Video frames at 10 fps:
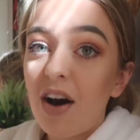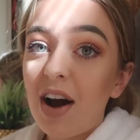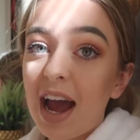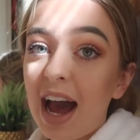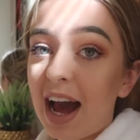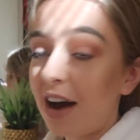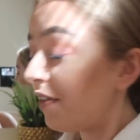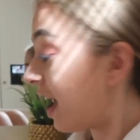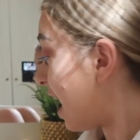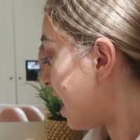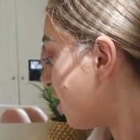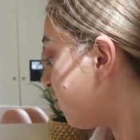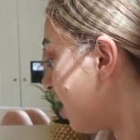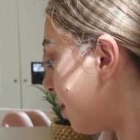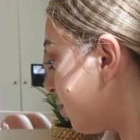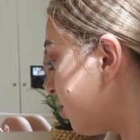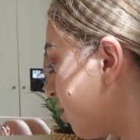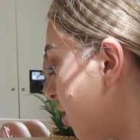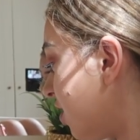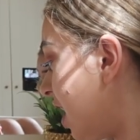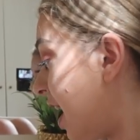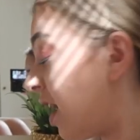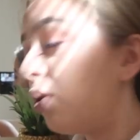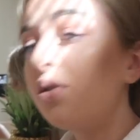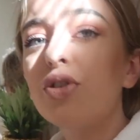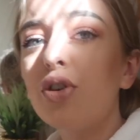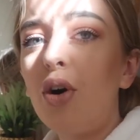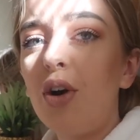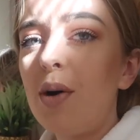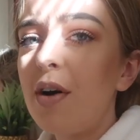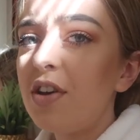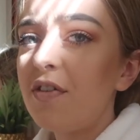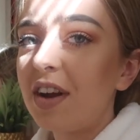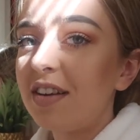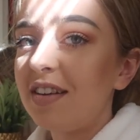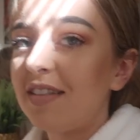I have a jam scone here, or scone, however you fancy